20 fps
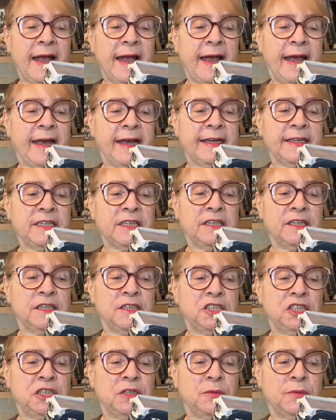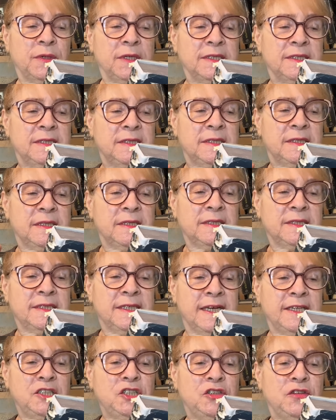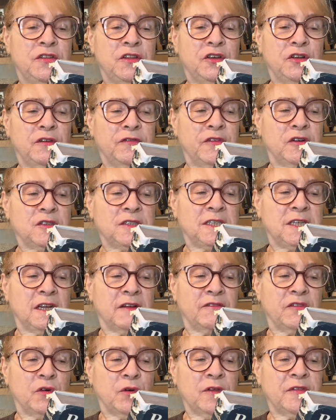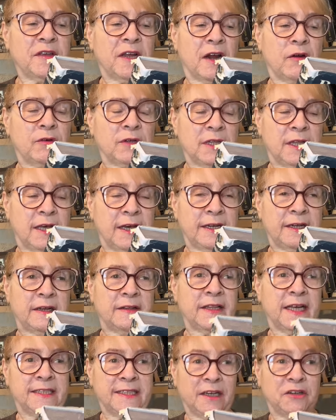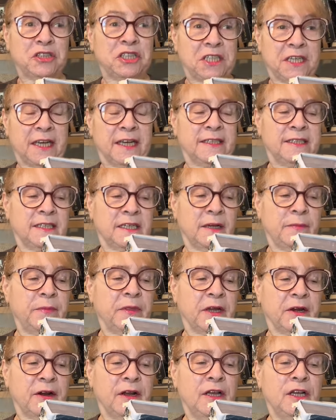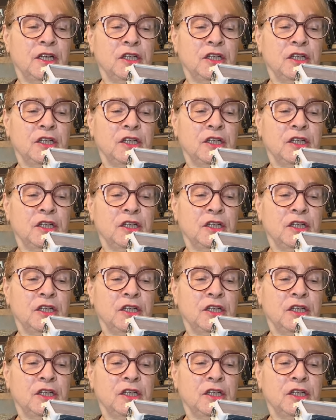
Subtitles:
And she was sent to the University of North Carolina, that's how she ended up there,